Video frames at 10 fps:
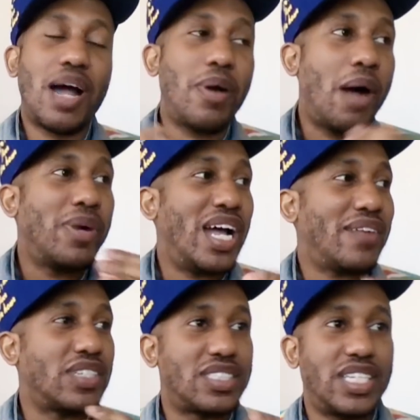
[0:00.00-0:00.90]
I'm gonna have
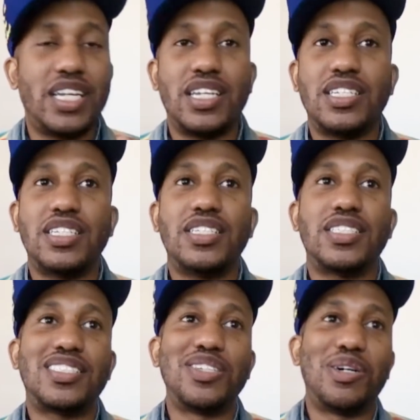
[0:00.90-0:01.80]
to tell you
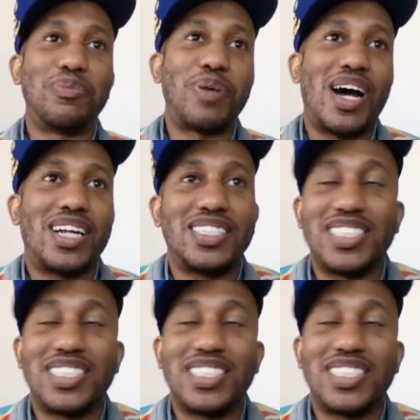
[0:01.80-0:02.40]
something, partner.